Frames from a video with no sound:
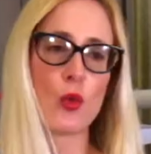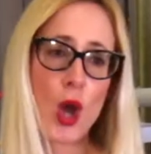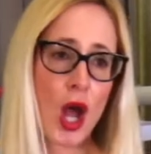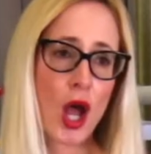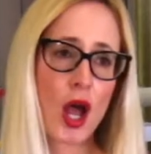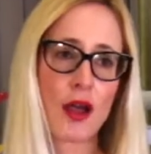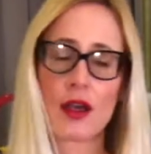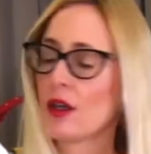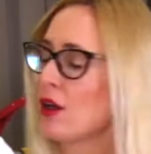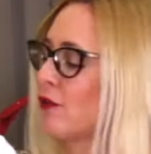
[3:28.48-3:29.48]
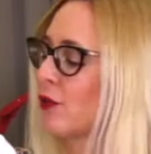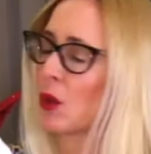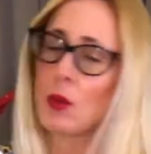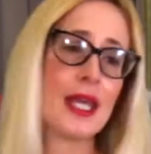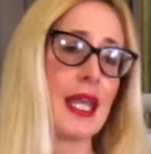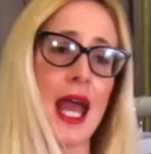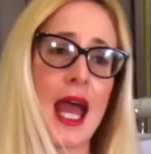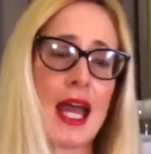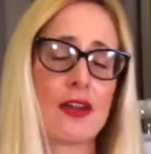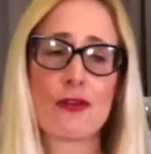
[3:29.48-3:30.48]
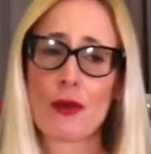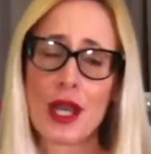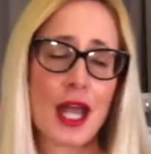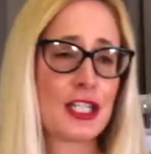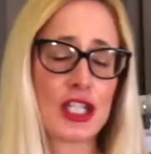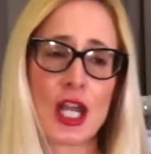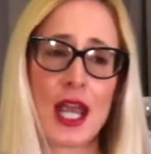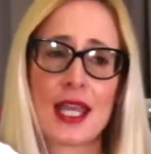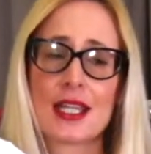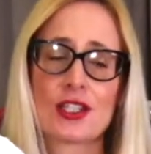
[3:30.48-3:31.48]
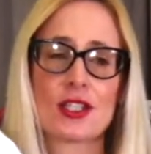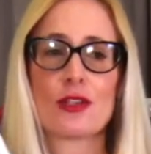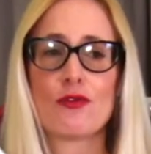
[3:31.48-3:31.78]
work, for the weekend, for lunching. It's just a